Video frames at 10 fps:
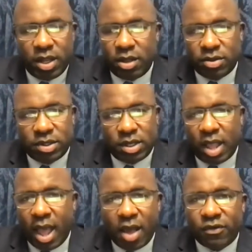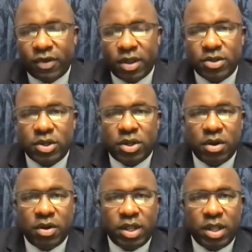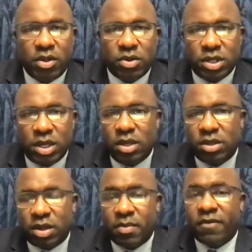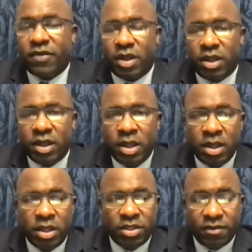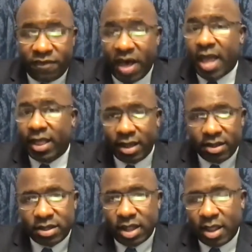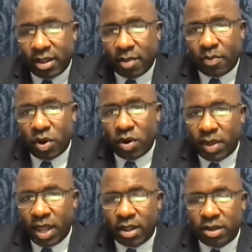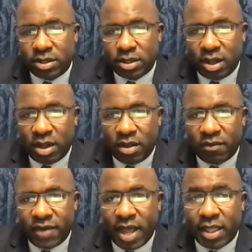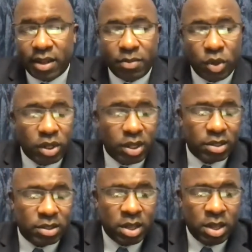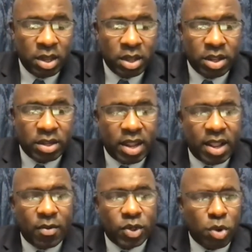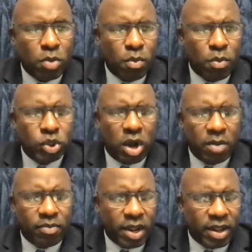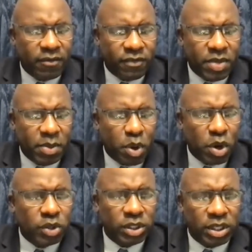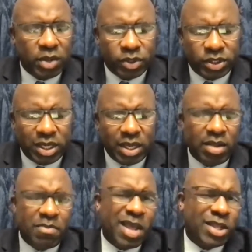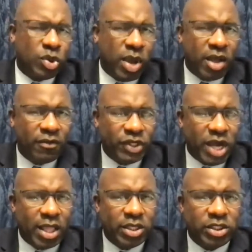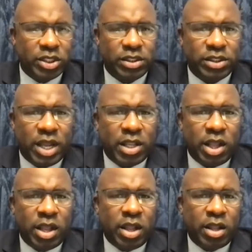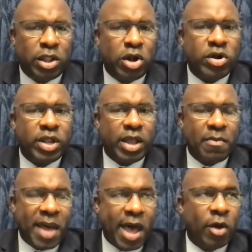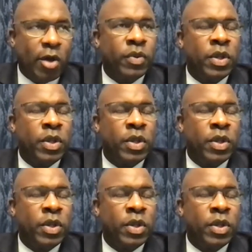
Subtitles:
You see the housing insecurity. You see some of the violence that permeates violent communities. The thing that was most heartbreaking for me personally was seeing the mental health challenges and learning about